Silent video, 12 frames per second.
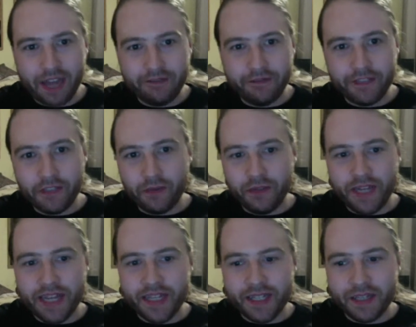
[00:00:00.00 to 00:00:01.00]
feel
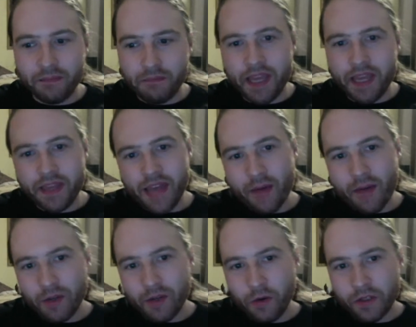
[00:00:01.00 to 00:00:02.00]
needs to be there
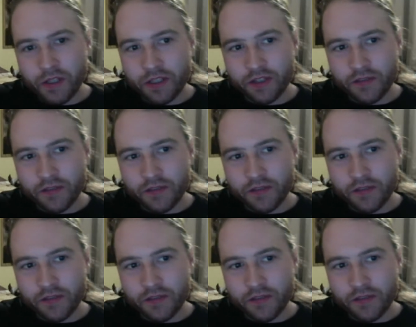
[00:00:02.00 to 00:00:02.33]
in order to